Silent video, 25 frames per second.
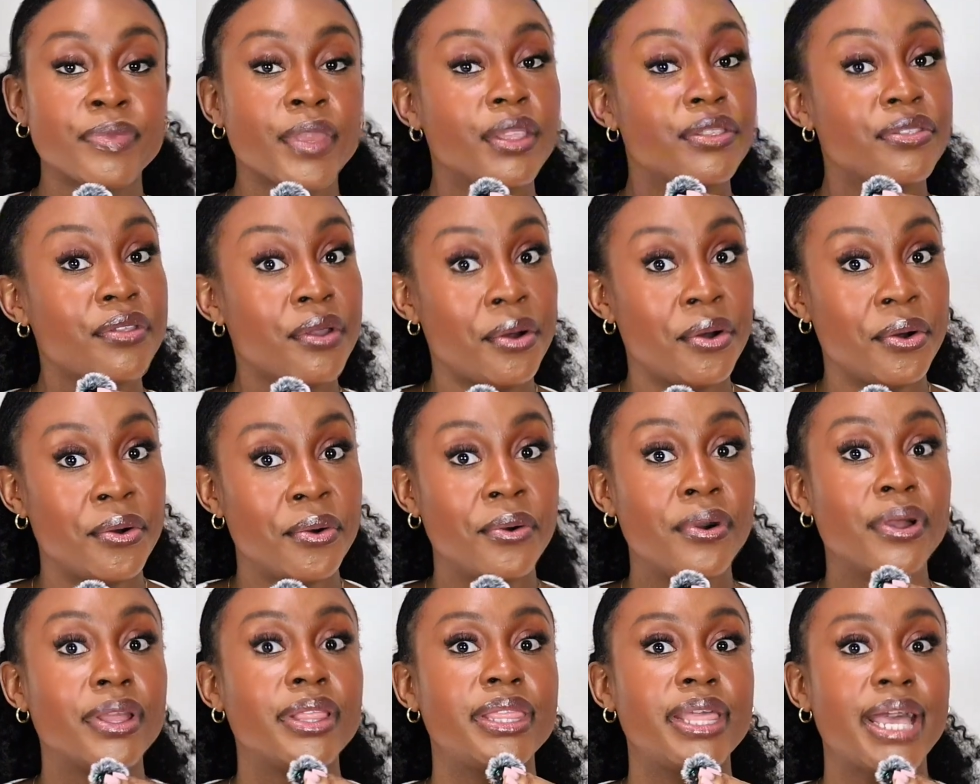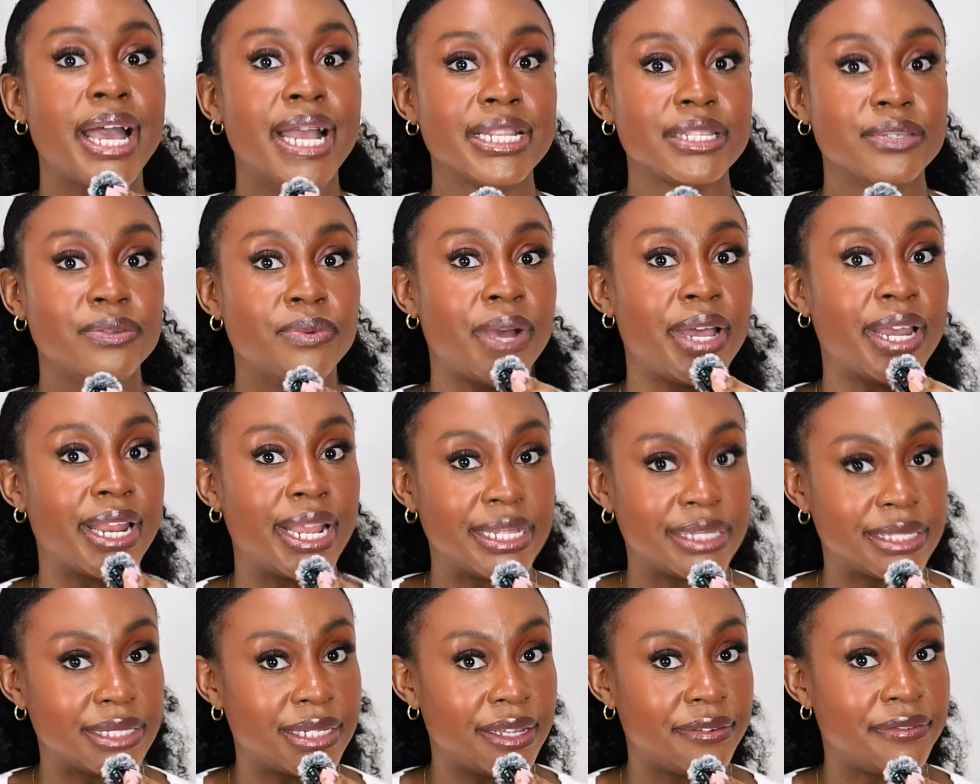So that's why
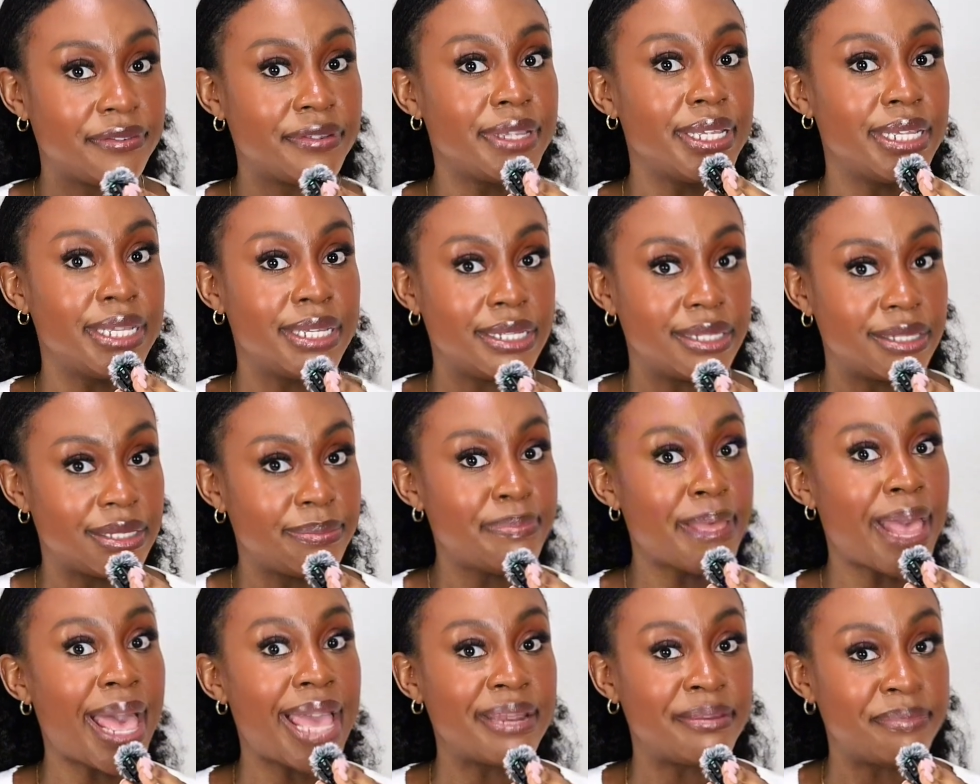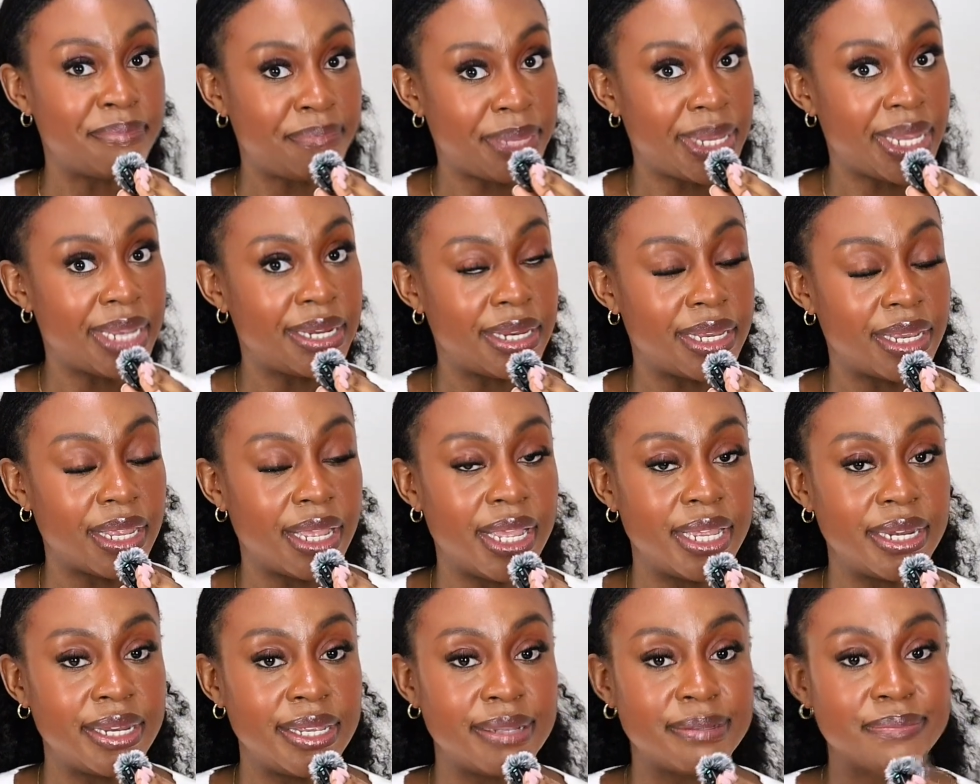that stuff is patent pending,
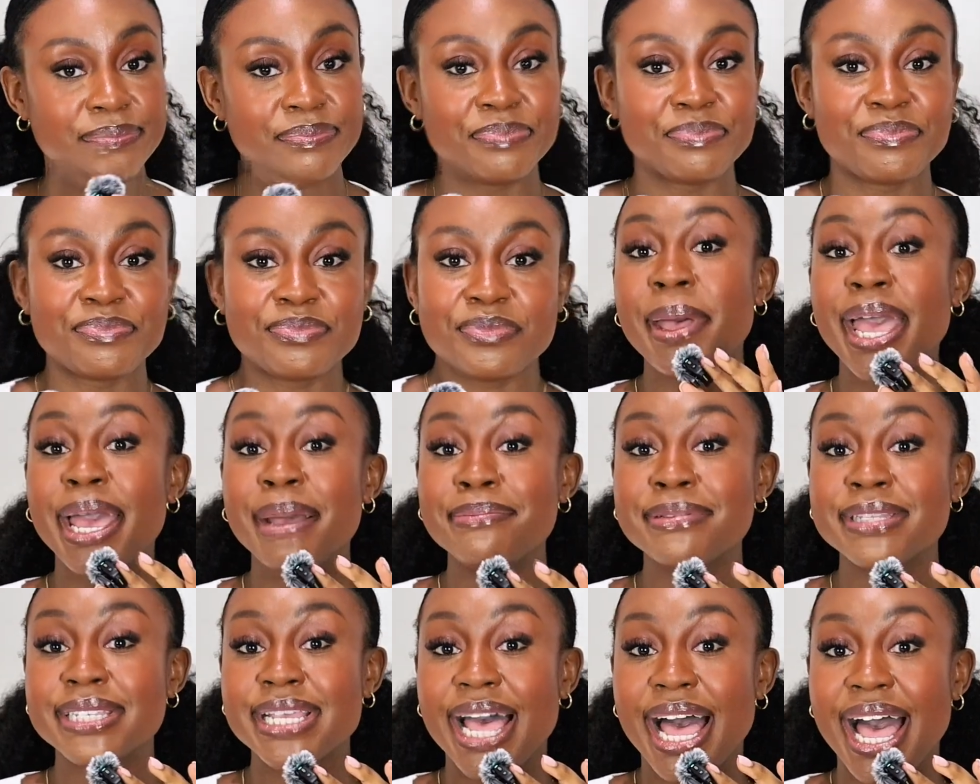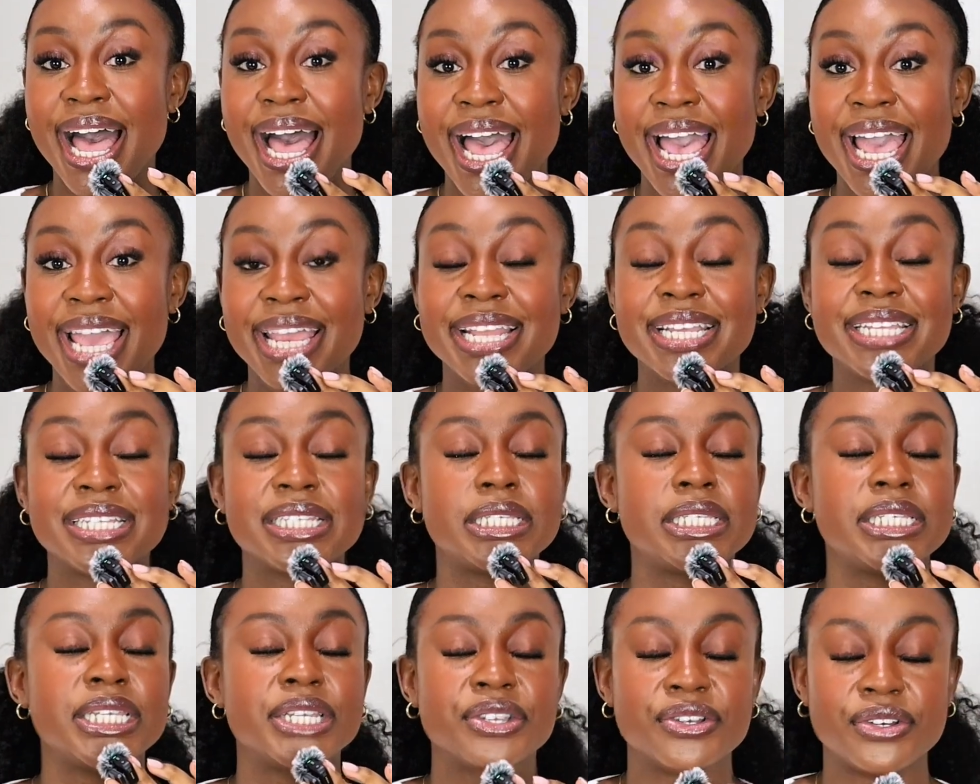honey. Peptide
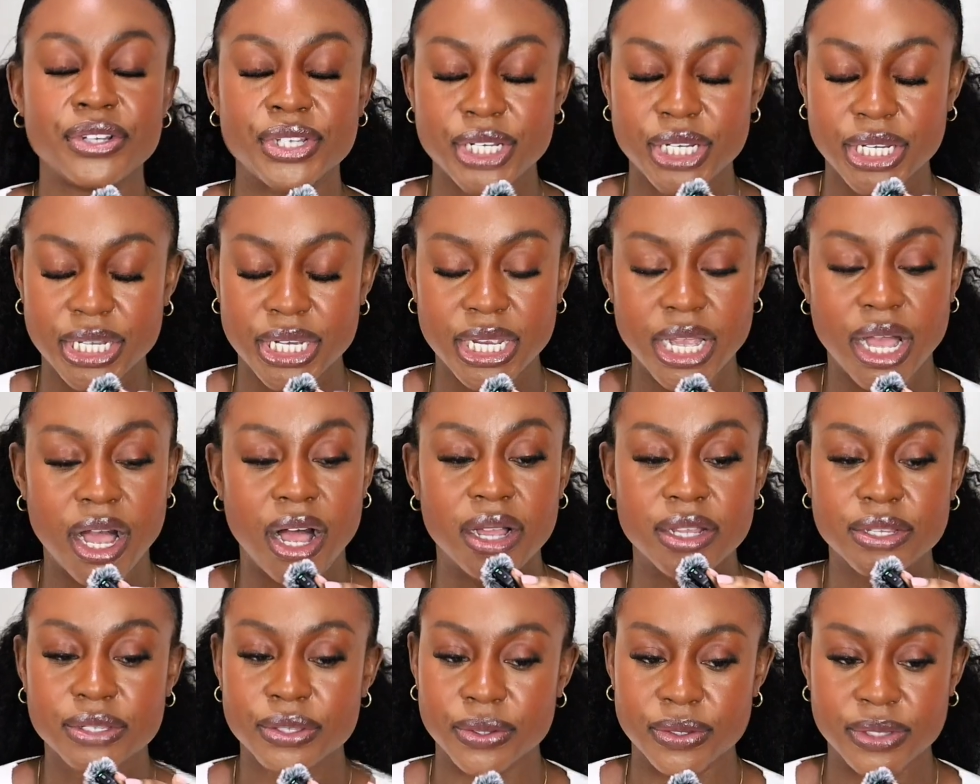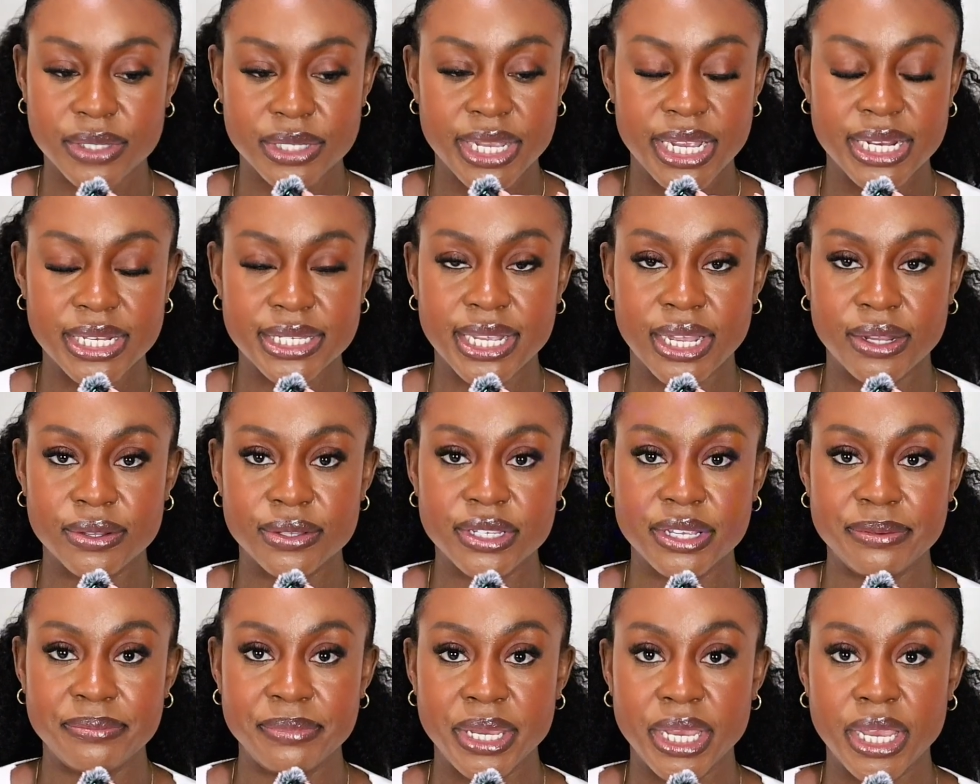synergy also stands out
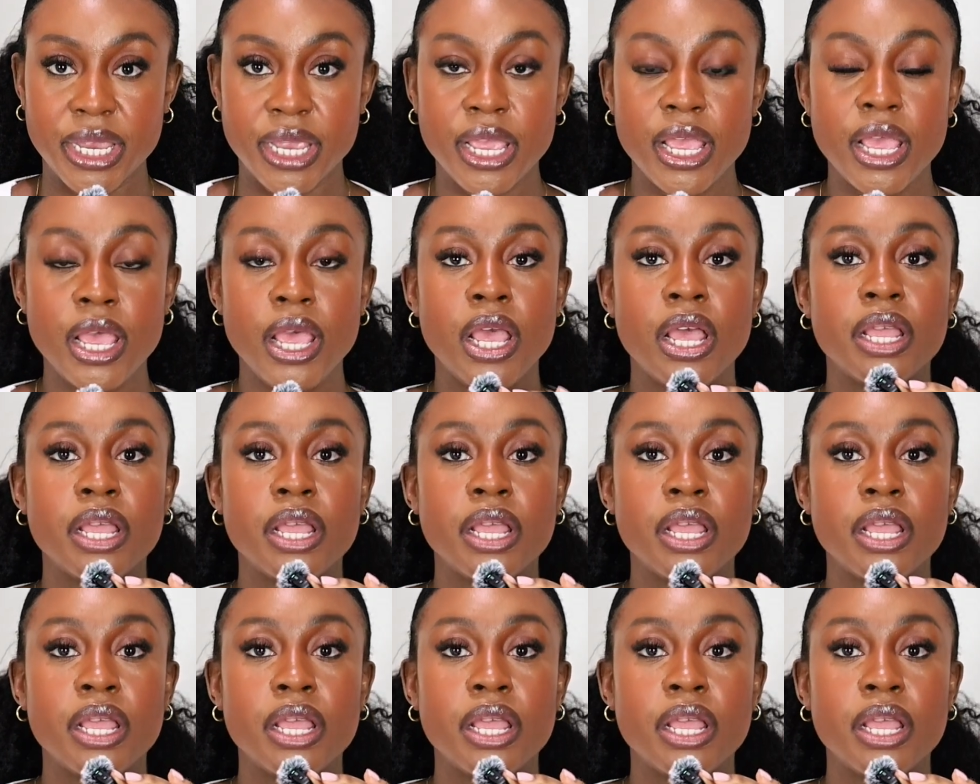to me.